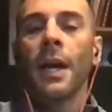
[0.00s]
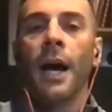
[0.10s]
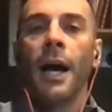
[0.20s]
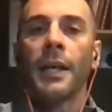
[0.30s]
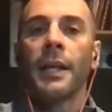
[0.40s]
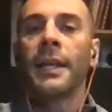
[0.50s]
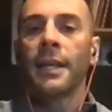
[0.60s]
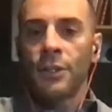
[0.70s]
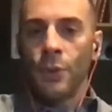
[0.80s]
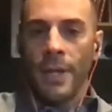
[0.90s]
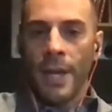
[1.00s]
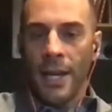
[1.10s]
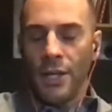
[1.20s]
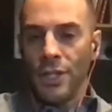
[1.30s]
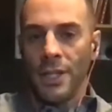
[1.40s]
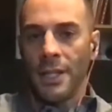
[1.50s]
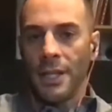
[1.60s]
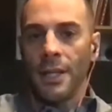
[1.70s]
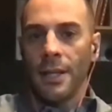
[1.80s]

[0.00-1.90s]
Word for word: uh, get into an AEGD,